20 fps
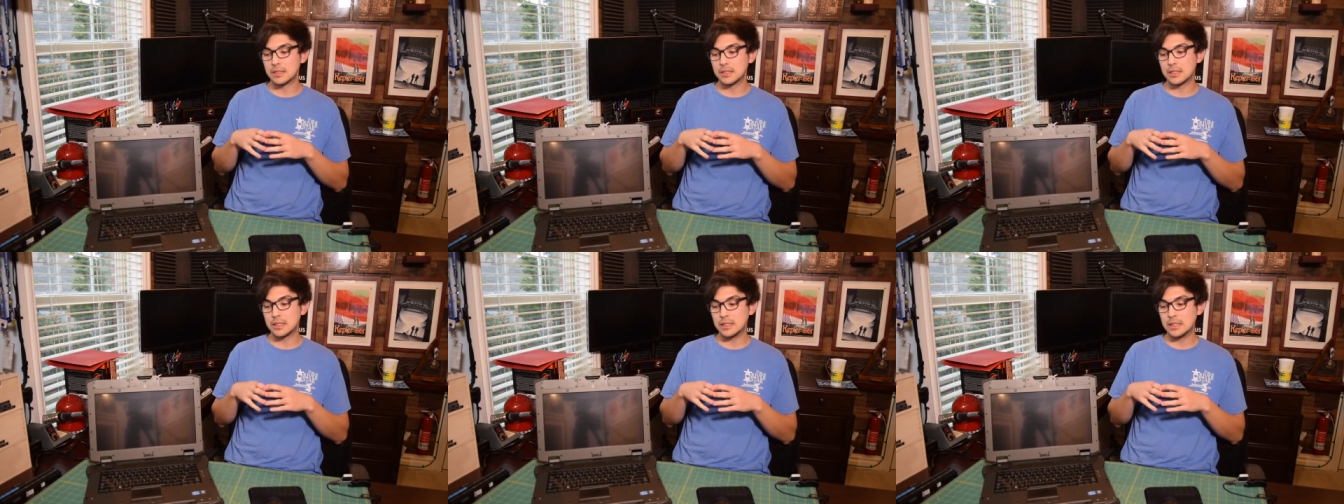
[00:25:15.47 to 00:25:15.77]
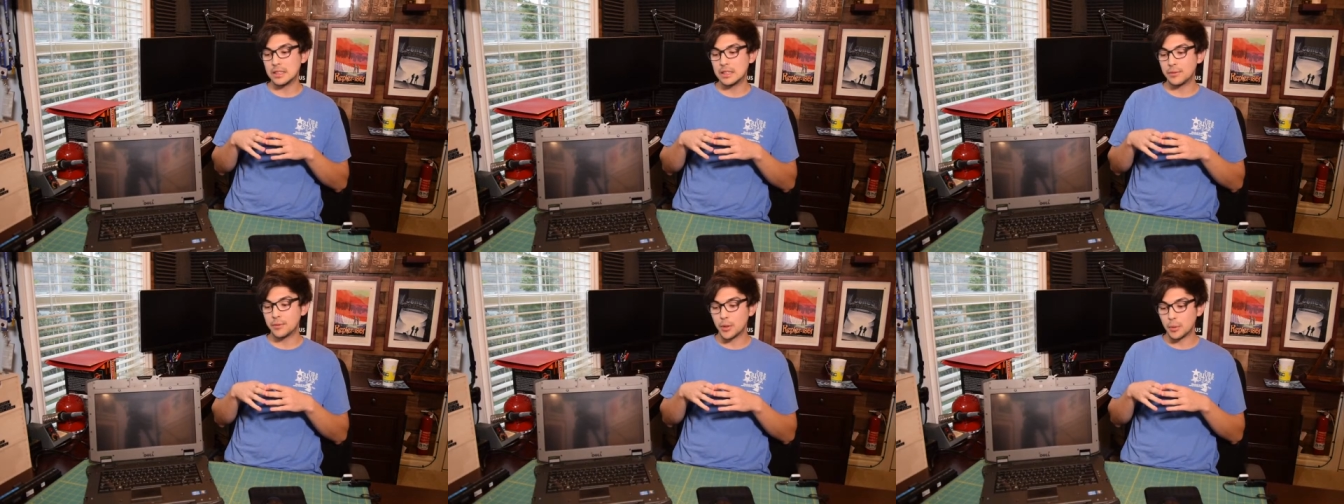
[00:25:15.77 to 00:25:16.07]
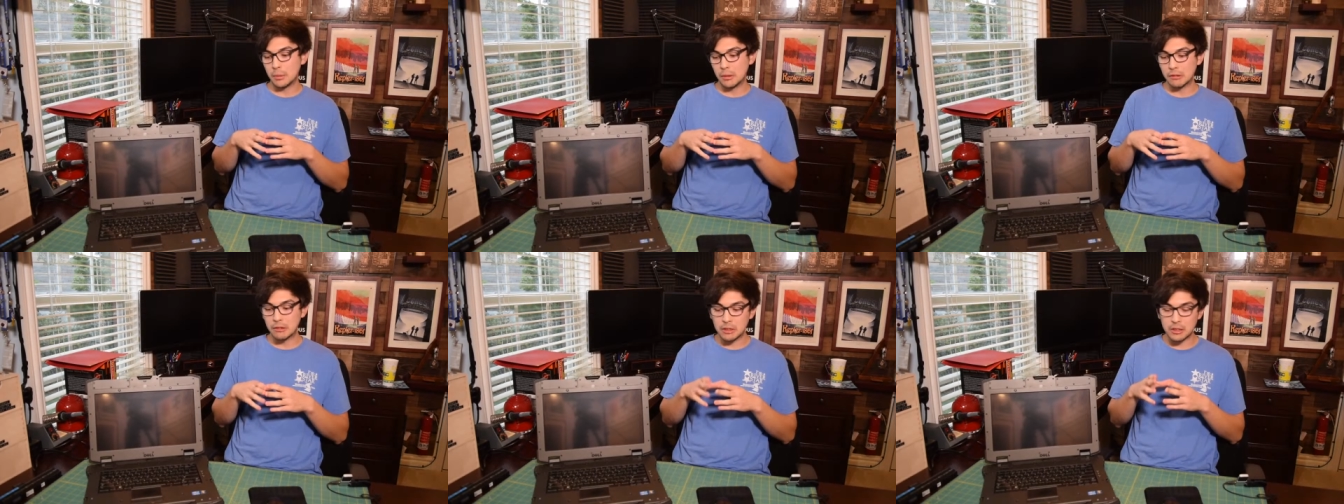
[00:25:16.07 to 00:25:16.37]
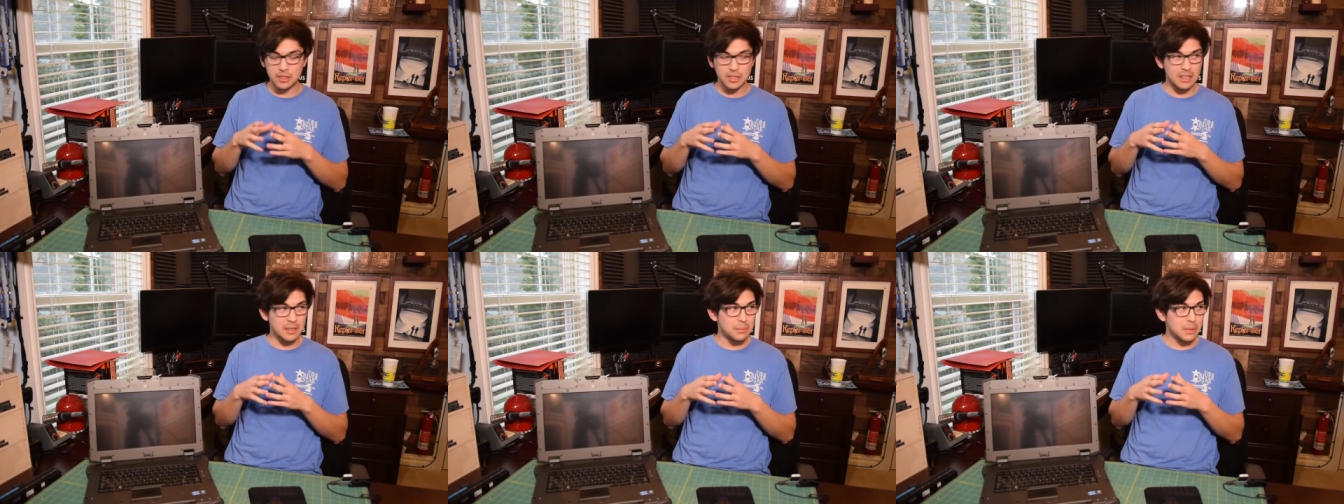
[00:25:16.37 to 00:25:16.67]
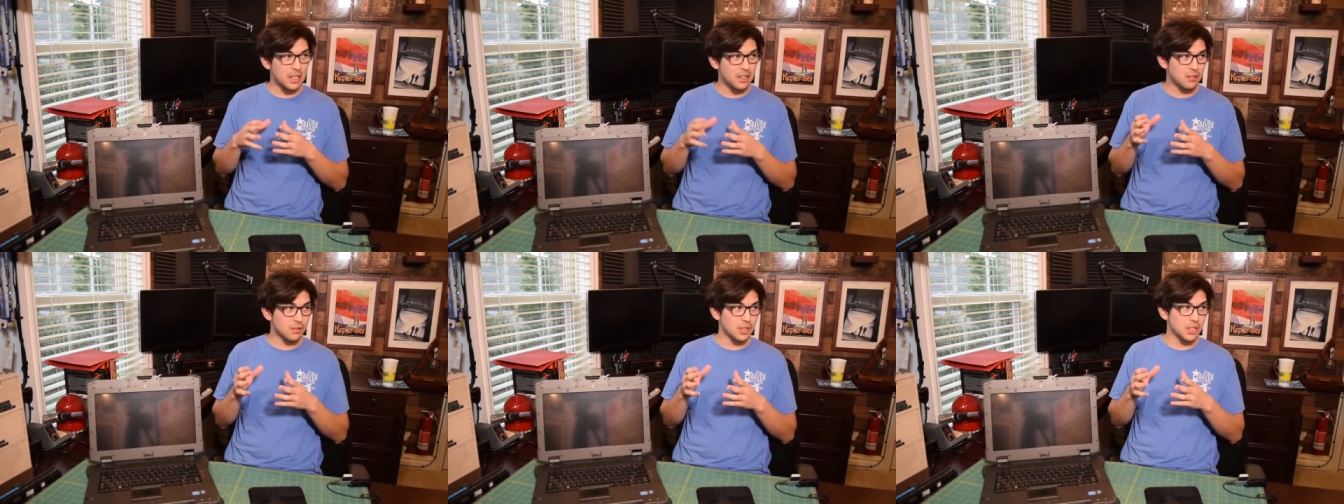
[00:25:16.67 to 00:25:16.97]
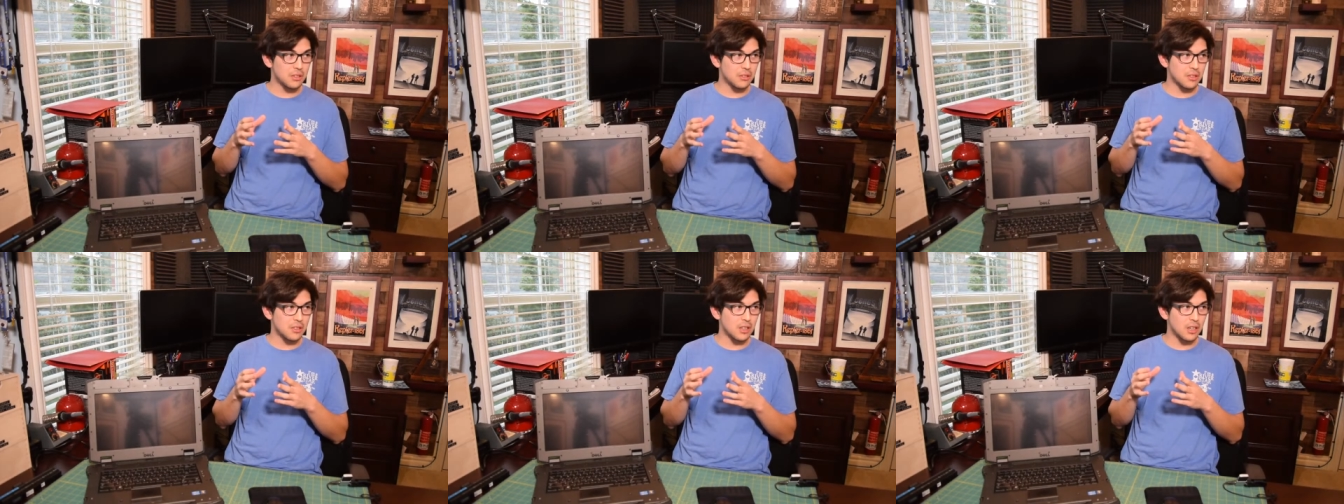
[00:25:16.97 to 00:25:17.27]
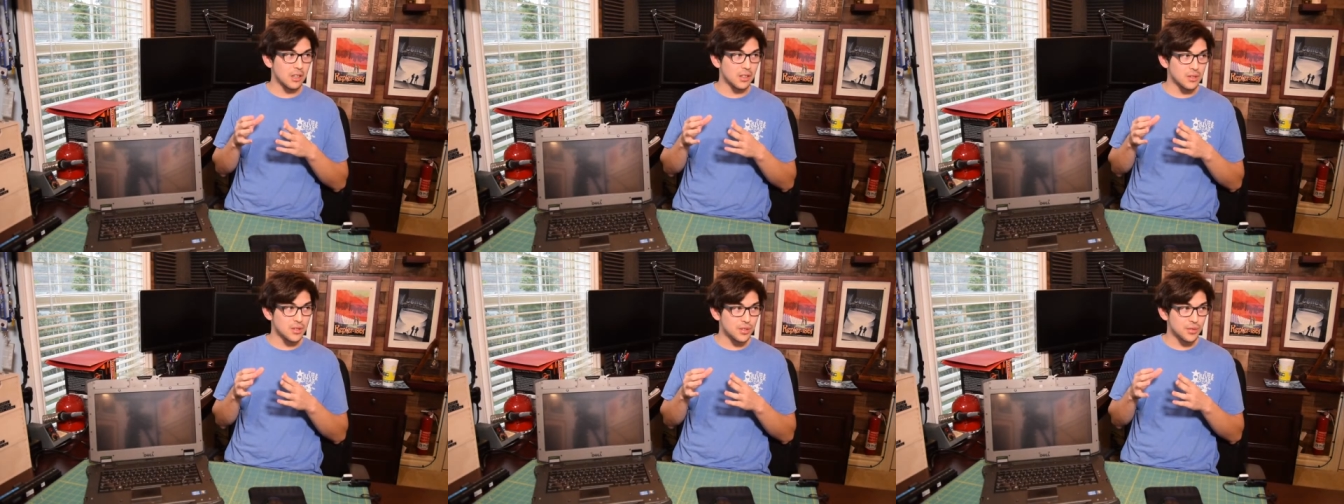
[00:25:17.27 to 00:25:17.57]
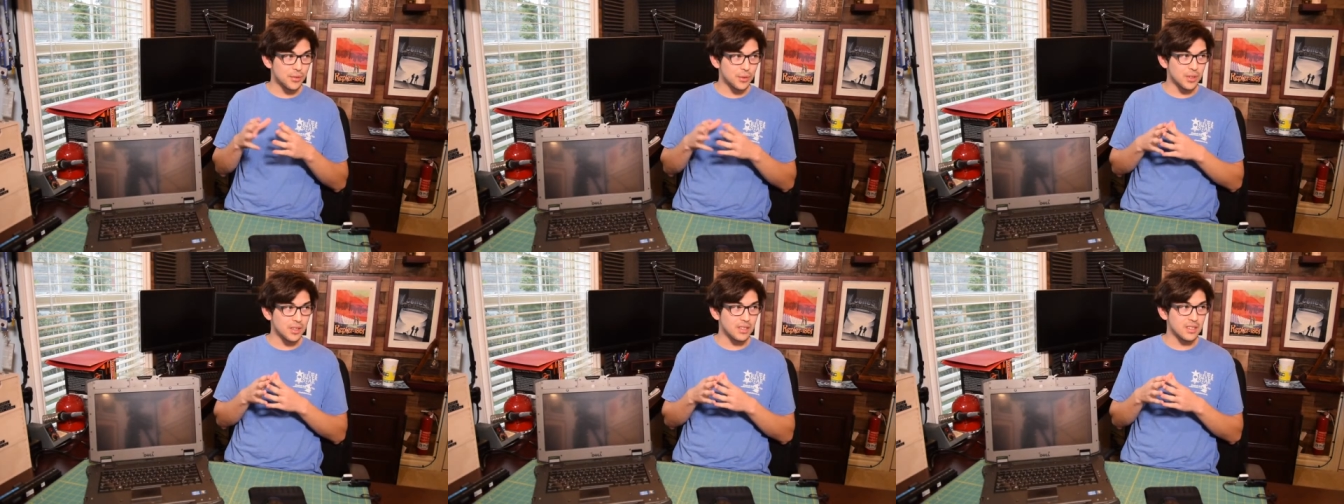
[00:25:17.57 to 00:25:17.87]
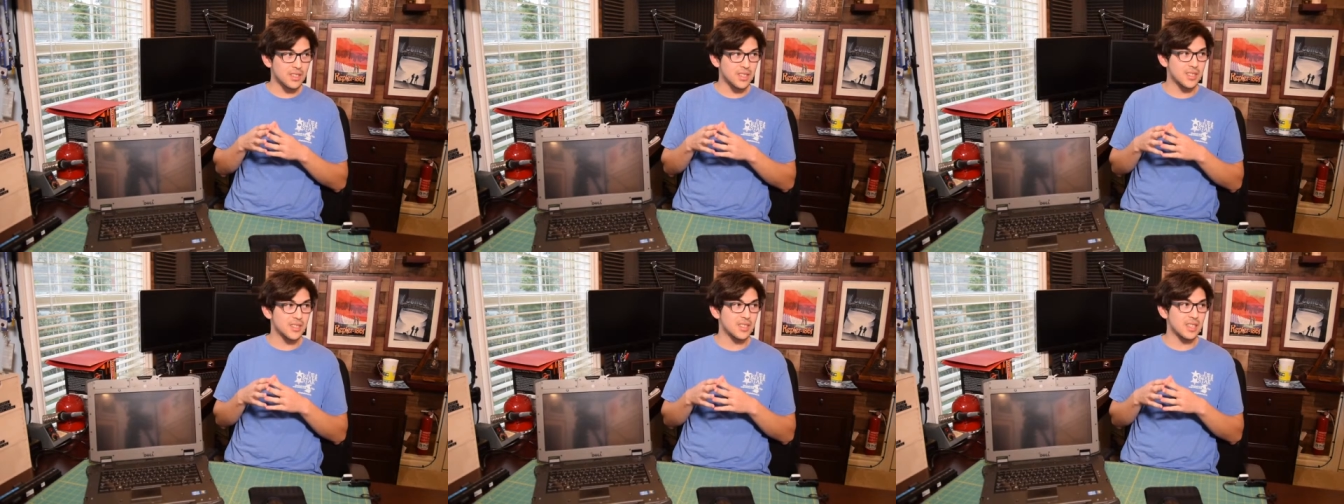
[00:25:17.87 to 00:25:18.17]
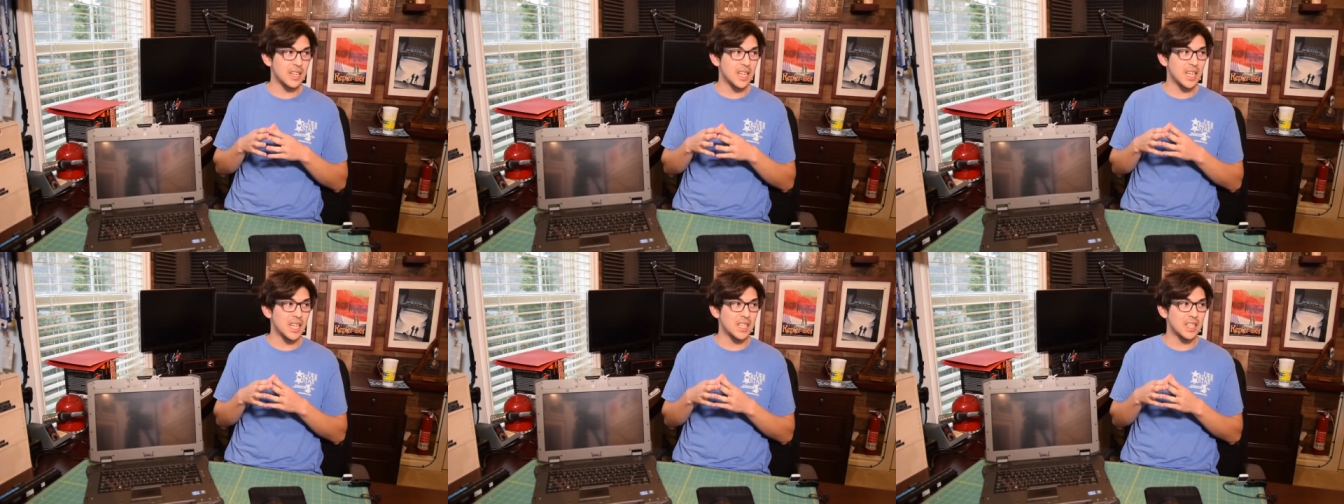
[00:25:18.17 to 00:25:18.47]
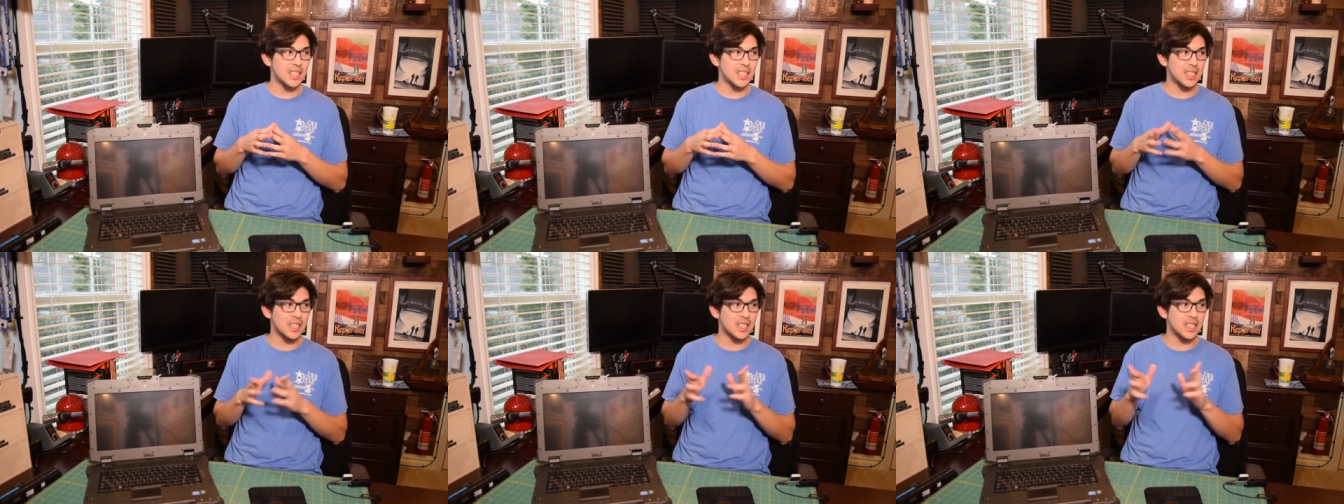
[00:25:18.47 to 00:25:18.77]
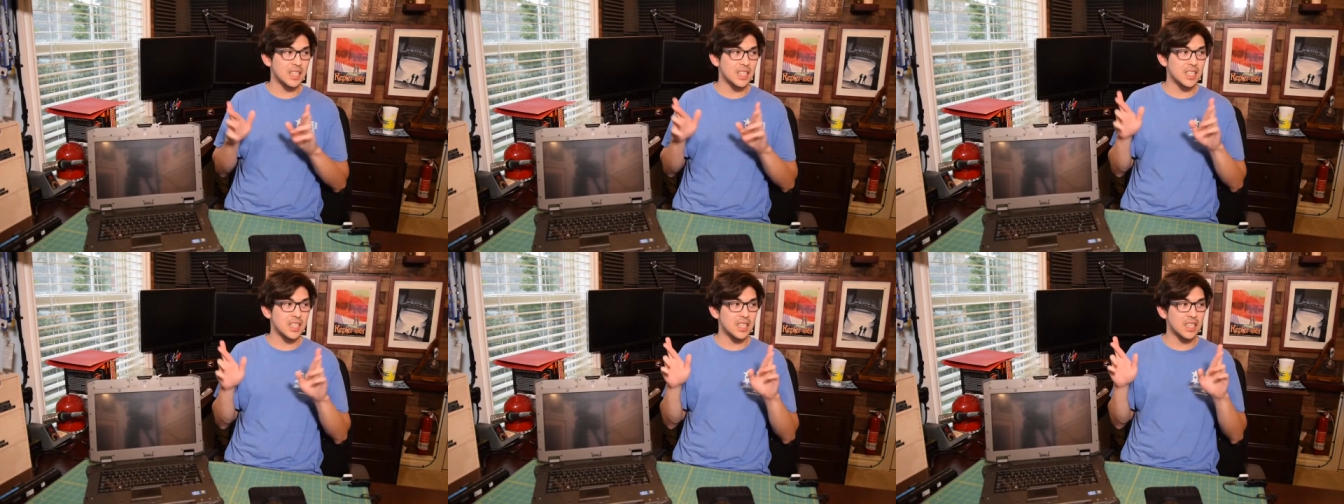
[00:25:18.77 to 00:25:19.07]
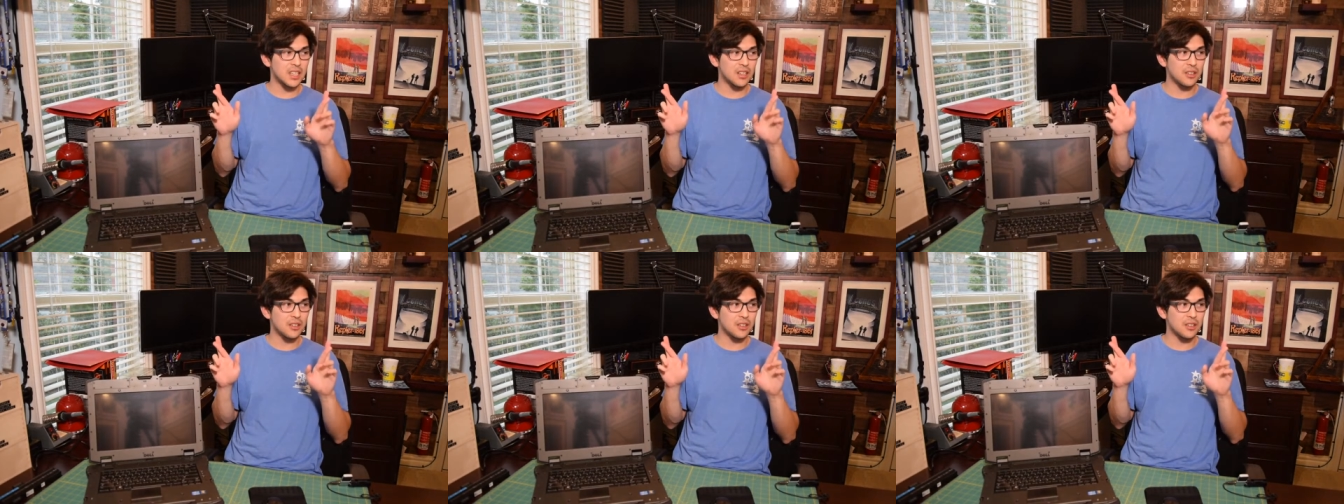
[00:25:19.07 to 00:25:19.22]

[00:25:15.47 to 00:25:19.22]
see if it worked, because I paid $300 for this, and uh,